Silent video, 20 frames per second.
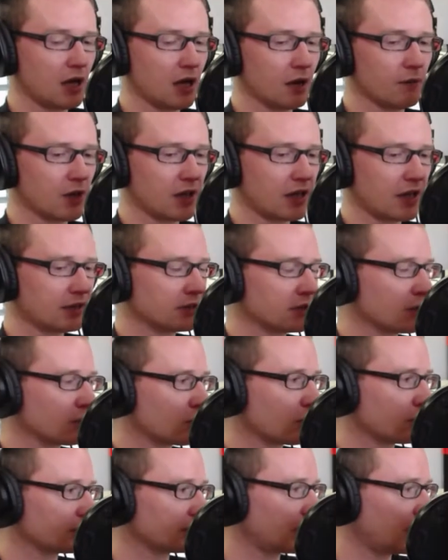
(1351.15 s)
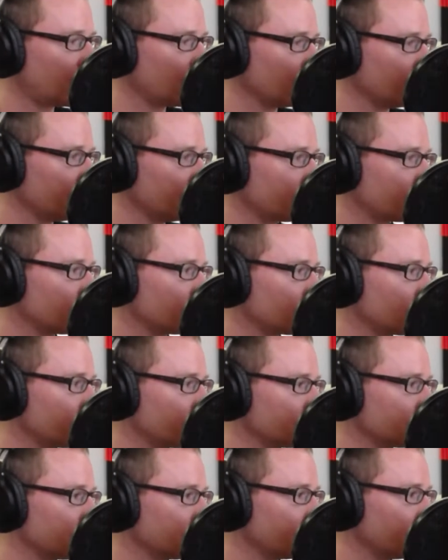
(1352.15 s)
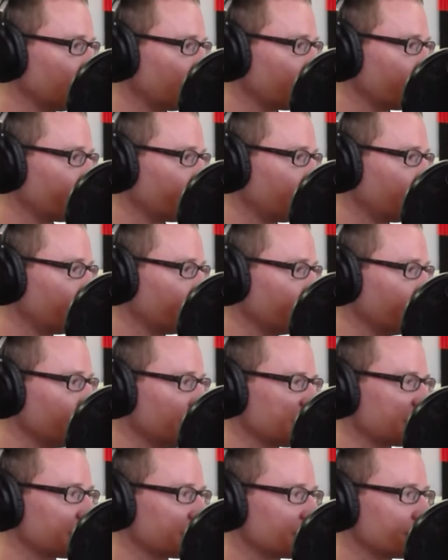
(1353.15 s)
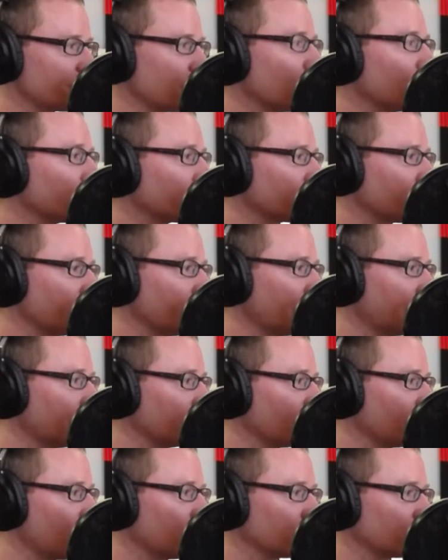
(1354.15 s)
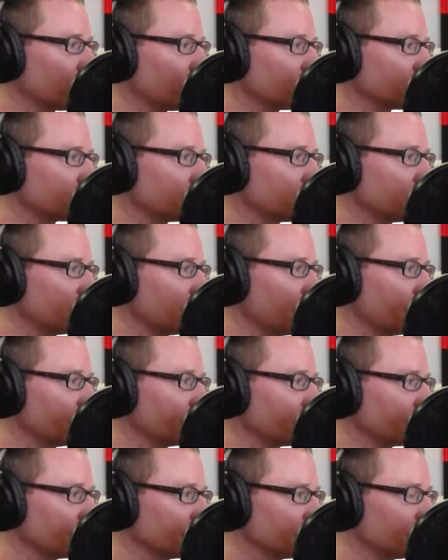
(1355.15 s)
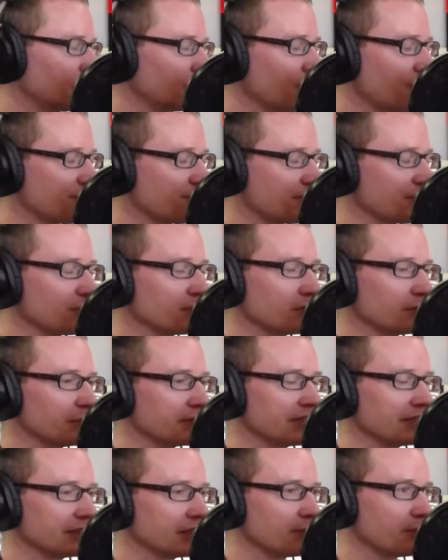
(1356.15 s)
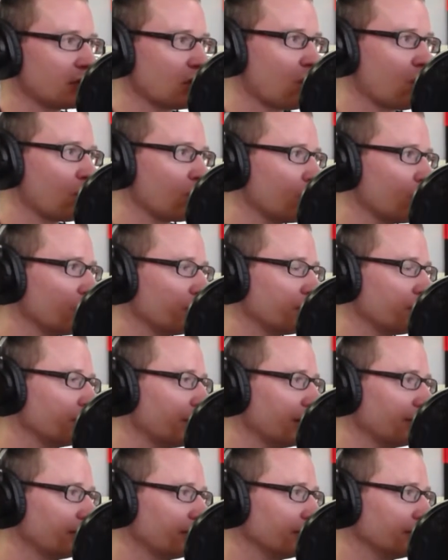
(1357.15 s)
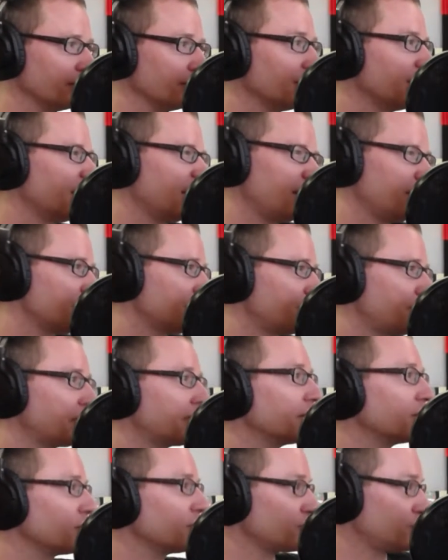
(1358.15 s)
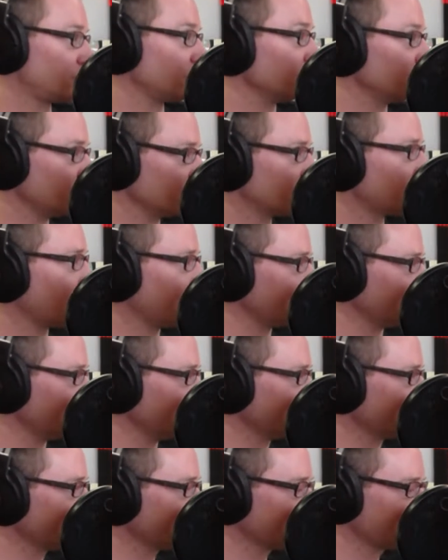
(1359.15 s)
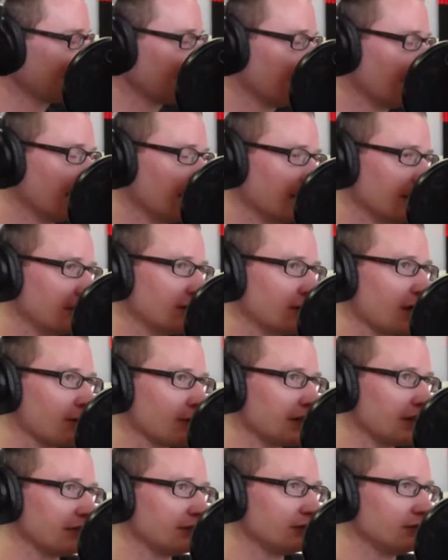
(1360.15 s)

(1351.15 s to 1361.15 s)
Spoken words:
It ended up causing a little bit of controversy because he misspoke about Holocaust deniers, and I feel for him, he's ended up in hot water about it. He was speaking on a show just like this. You know how it is.